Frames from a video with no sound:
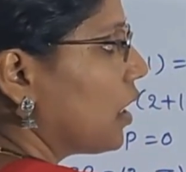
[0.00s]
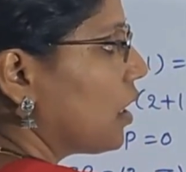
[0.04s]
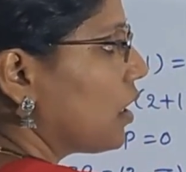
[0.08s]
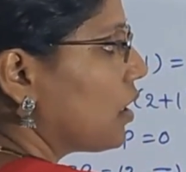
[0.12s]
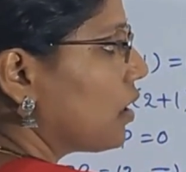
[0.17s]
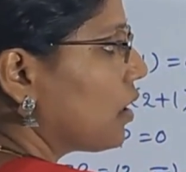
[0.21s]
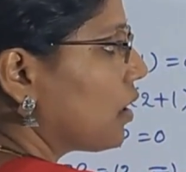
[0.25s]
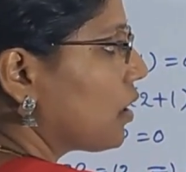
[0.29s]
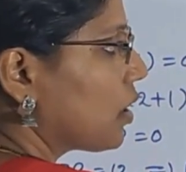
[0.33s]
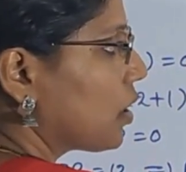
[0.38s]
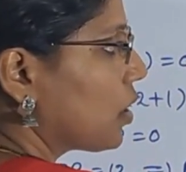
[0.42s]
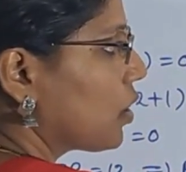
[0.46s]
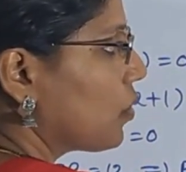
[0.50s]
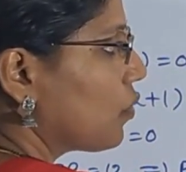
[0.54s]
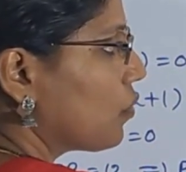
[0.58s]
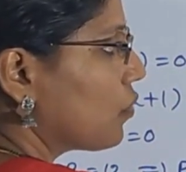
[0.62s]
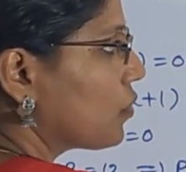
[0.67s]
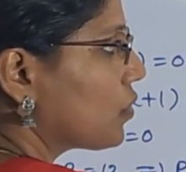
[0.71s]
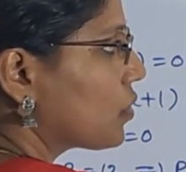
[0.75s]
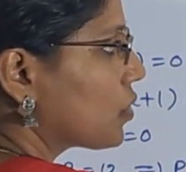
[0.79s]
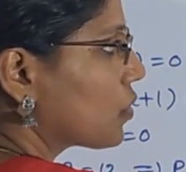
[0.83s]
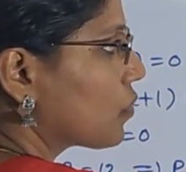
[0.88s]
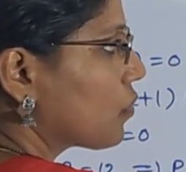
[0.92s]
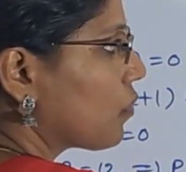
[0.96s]
Here
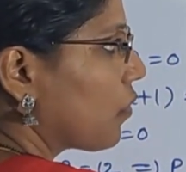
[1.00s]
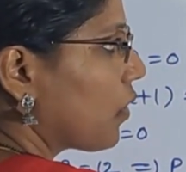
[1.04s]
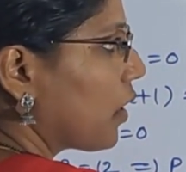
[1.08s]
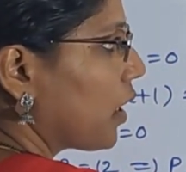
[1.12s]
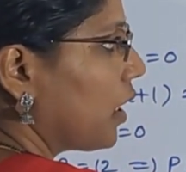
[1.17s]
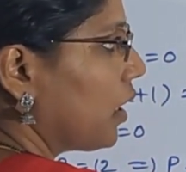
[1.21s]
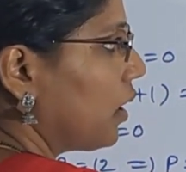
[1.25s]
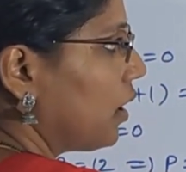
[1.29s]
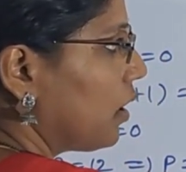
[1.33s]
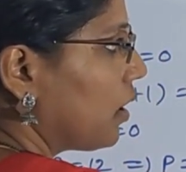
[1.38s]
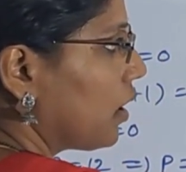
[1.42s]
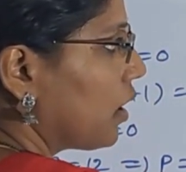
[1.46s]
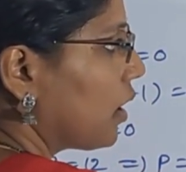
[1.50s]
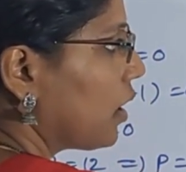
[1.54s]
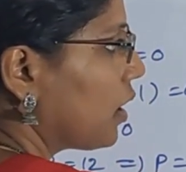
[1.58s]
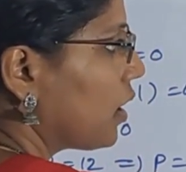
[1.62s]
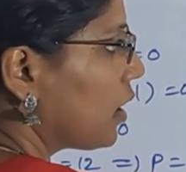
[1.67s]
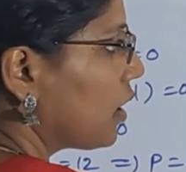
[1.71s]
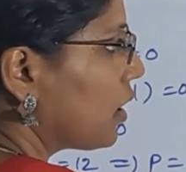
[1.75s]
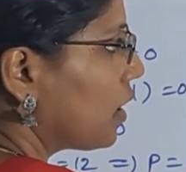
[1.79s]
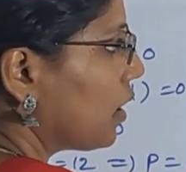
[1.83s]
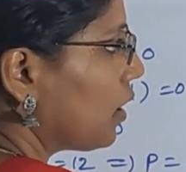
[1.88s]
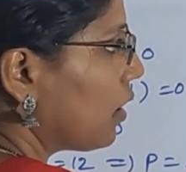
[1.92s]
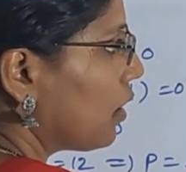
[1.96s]
Q square,
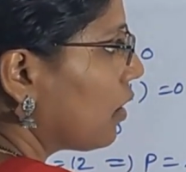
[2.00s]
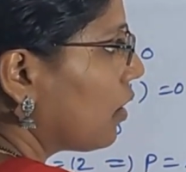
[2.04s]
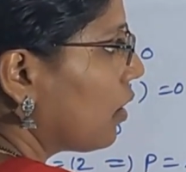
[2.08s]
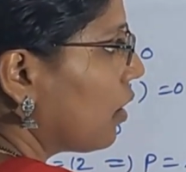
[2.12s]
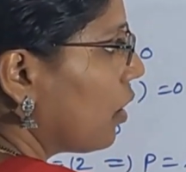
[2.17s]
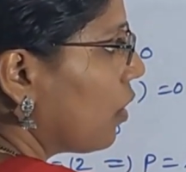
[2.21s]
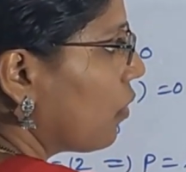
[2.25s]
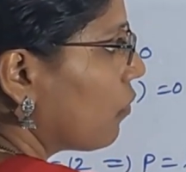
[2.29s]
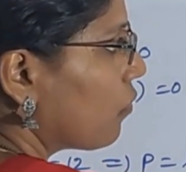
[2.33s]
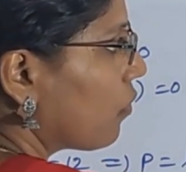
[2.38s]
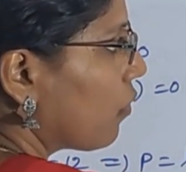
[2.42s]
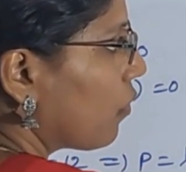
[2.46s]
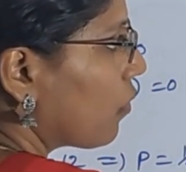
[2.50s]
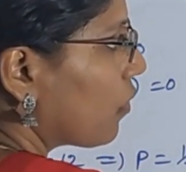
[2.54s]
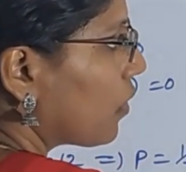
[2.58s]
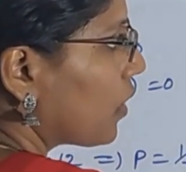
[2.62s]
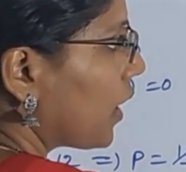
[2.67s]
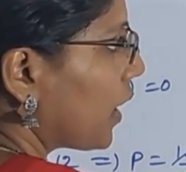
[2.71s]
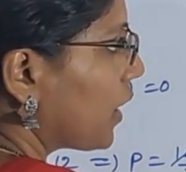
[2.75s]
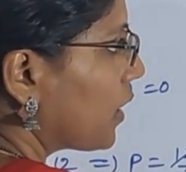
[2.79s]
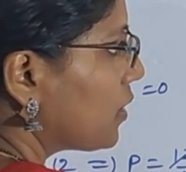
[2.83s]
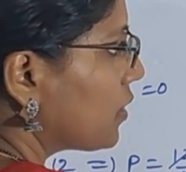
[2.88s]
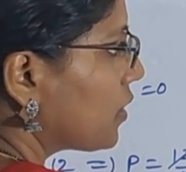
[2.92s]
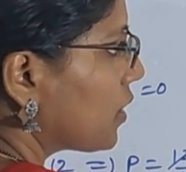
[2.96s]
here 4
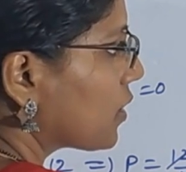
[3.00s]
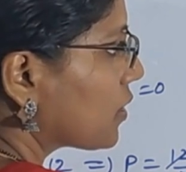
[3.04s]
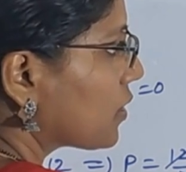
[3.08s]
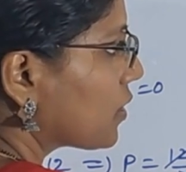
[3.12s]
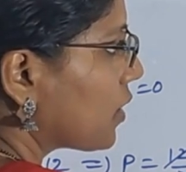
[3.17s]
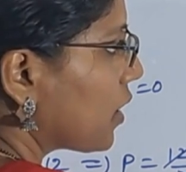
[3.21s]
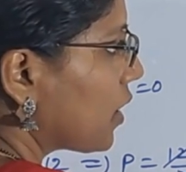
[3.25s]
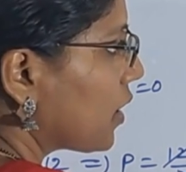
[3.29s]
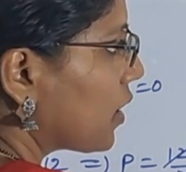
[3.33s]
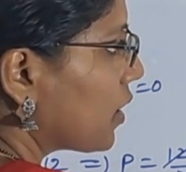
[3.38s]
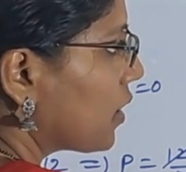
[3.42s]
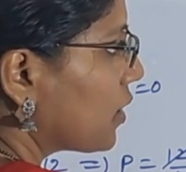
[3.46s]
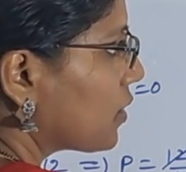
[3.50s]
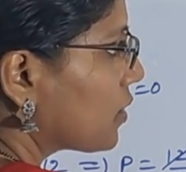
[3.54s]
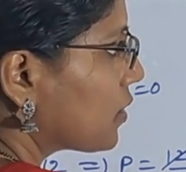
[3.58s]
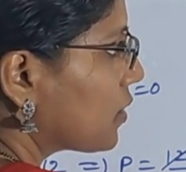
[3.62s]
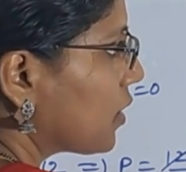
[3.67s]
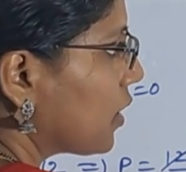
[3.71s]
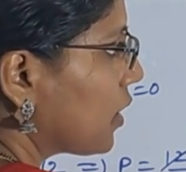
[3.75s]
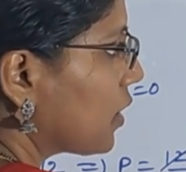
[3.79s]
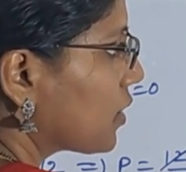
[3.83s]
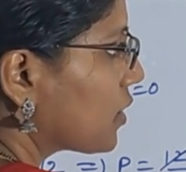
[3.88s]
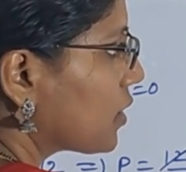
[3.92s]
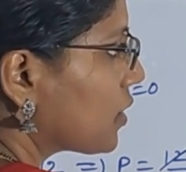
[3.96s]
9 just
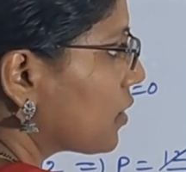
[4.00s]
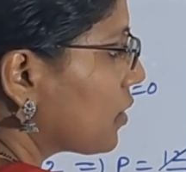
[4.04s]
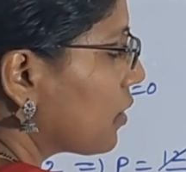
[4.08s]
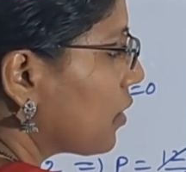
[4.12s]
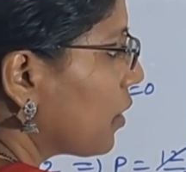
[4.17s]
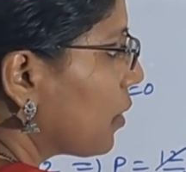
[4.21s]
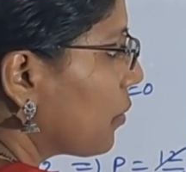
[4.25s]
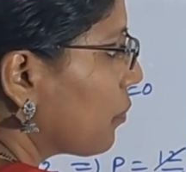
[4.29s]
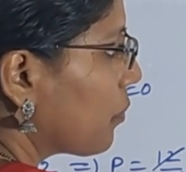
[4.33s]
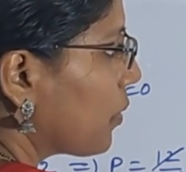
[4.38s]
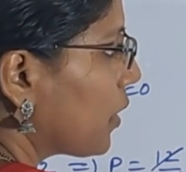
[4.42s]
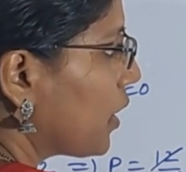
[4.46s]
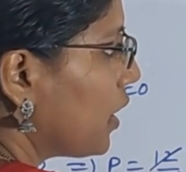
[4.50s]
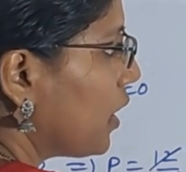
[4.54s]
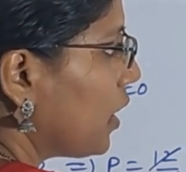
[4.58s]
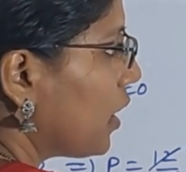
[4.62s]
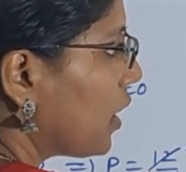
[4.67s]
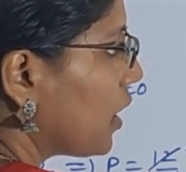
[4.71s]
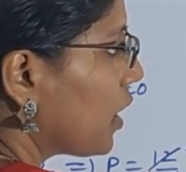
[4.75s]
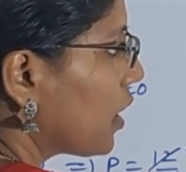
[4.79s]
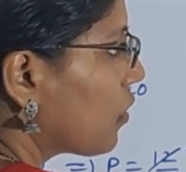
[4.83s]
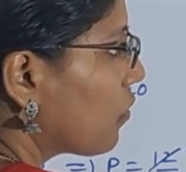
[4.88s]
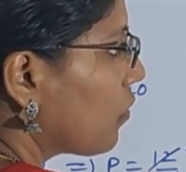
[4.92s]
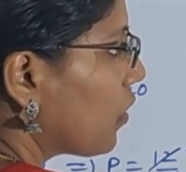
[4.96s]
36, P
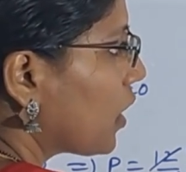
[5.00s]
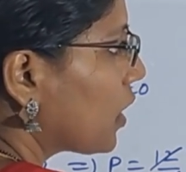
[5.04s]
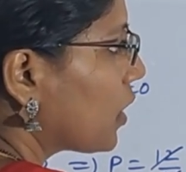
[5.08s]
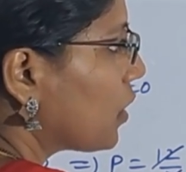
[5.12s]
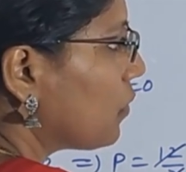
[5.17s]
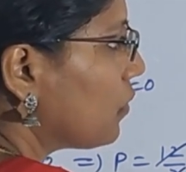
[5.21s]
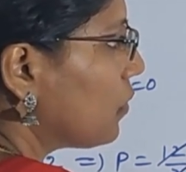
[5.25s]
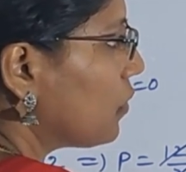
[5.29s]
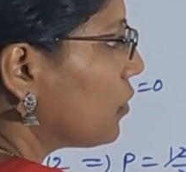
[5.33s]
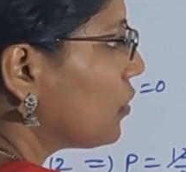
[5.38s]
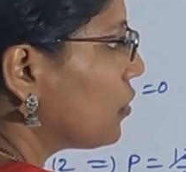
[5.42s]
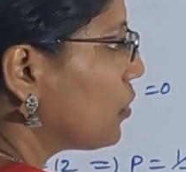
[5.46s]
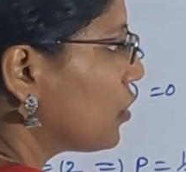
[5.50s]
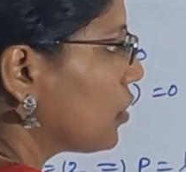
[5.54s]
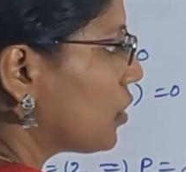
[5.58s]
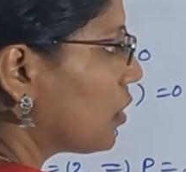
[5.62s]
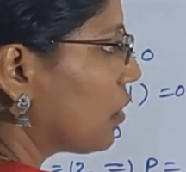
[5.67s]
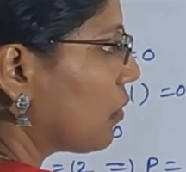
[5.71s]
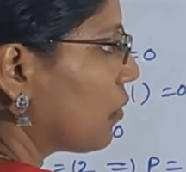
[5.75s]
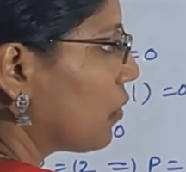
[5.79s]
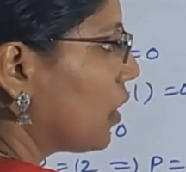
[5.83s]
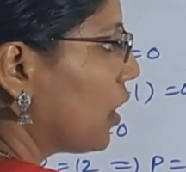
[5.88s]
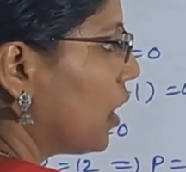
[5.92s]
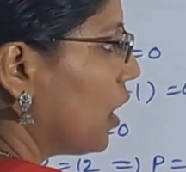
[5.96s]
equal to
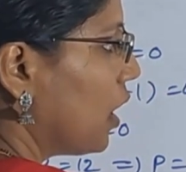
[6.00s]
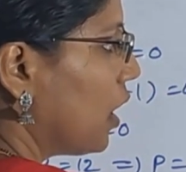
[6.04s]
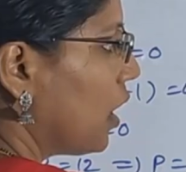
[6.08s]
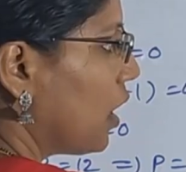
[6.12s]
0.